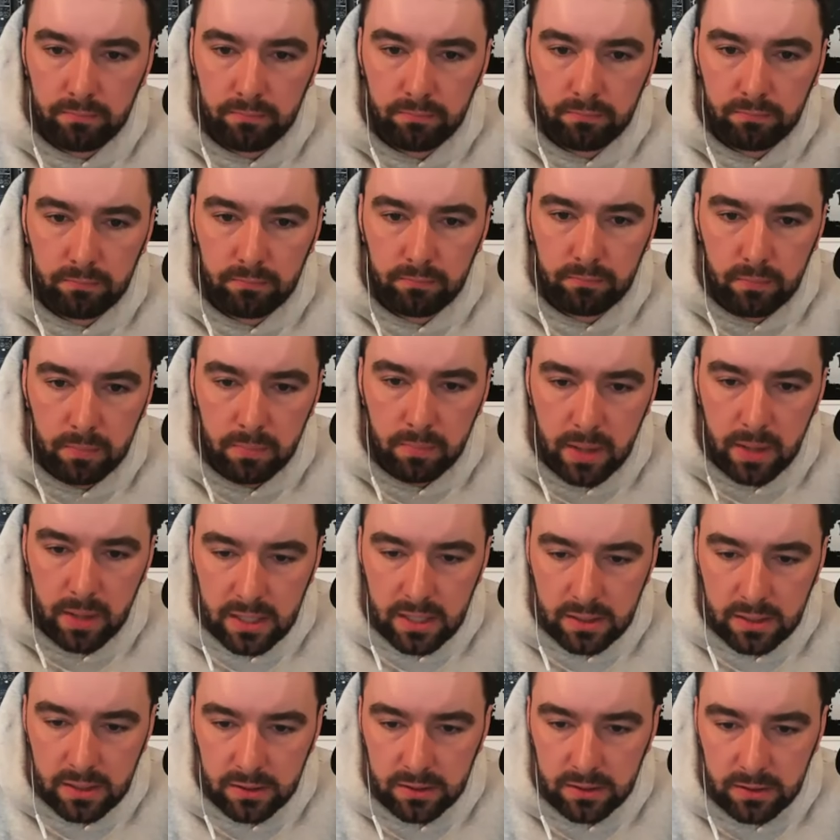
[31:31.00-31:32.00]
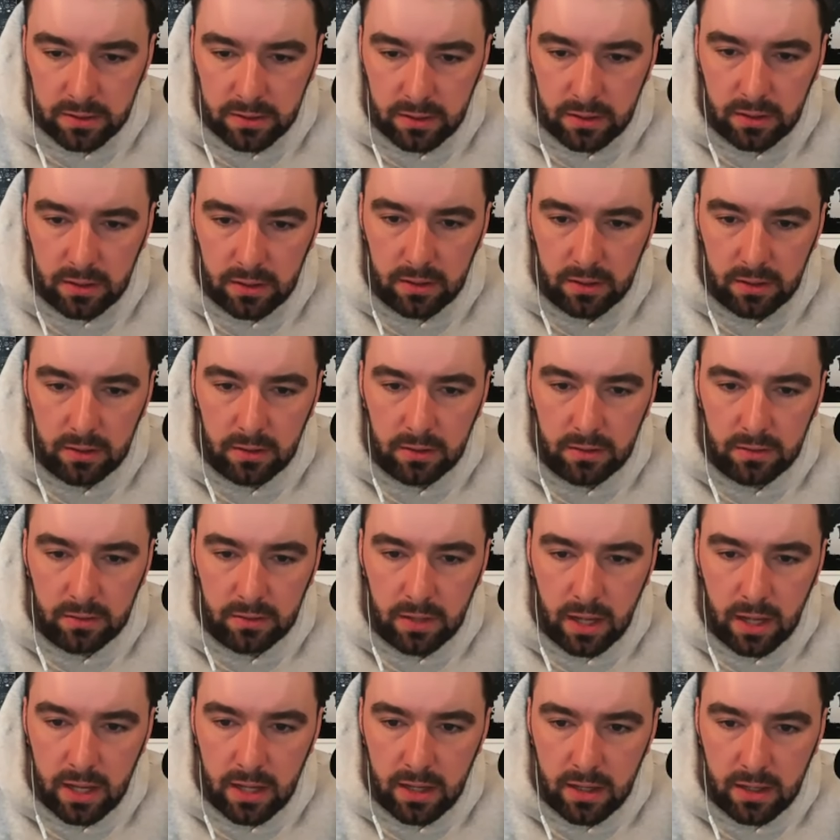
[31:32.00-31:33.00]
best
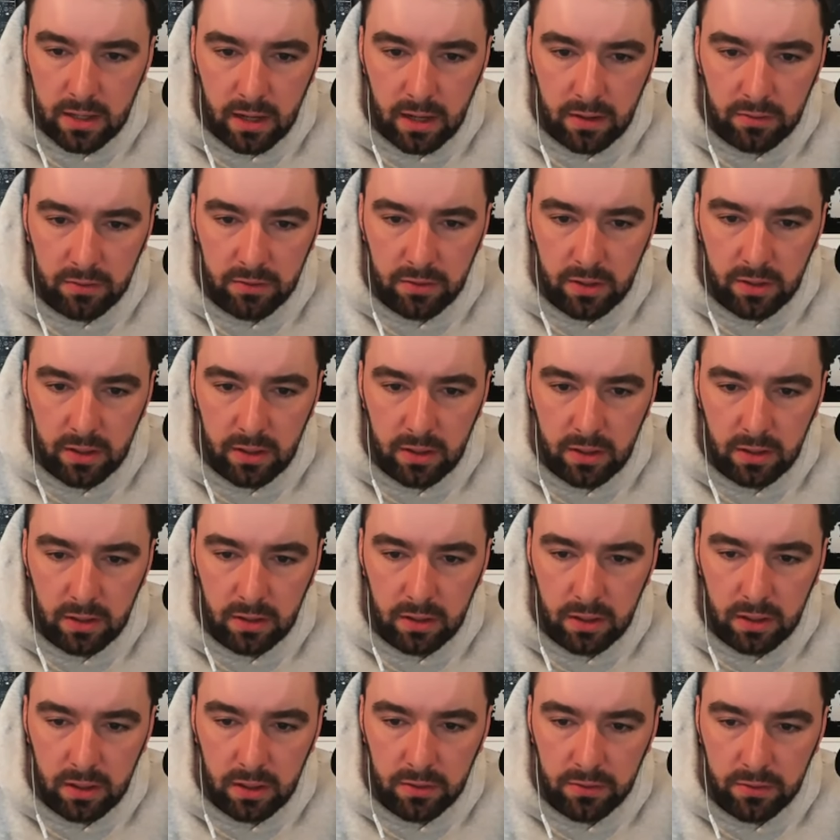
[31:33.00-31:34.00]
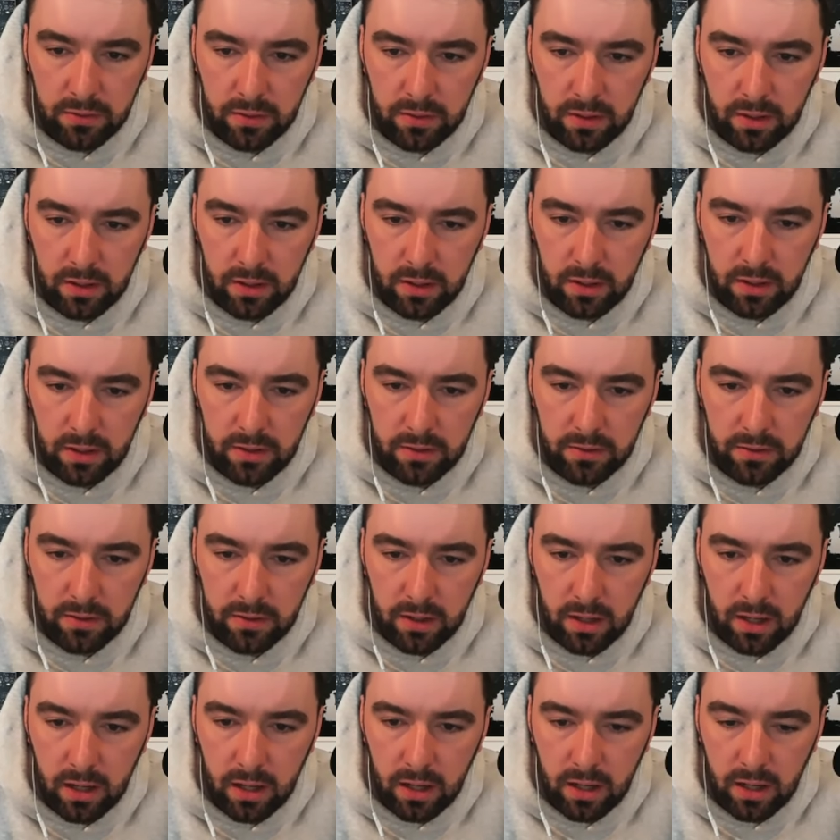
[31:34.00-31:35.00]
take I've seen on this is,
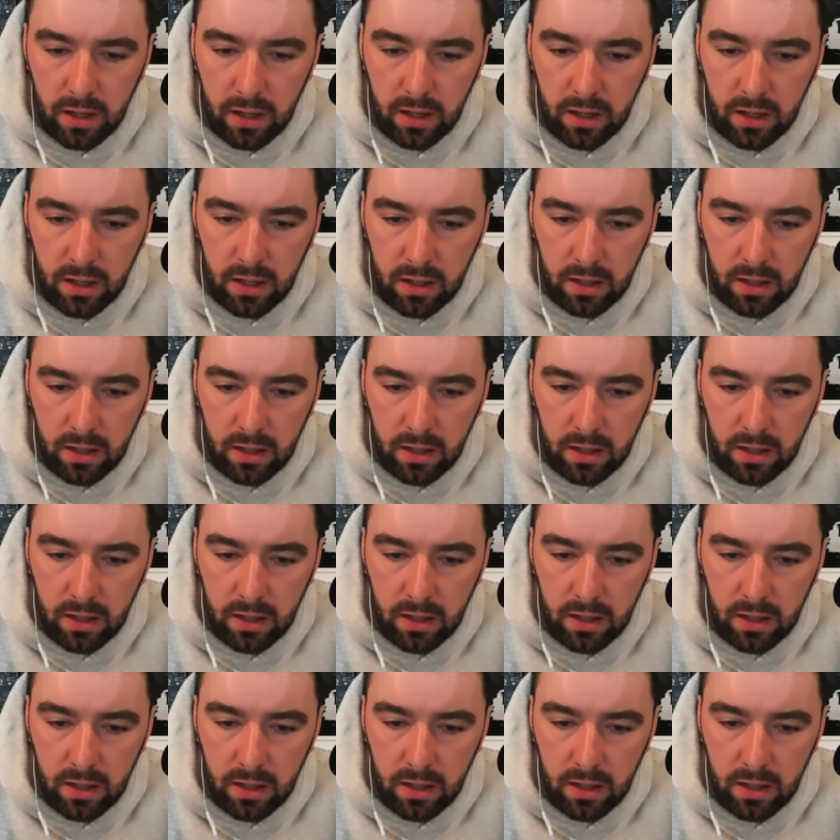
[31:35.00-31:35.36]
uh,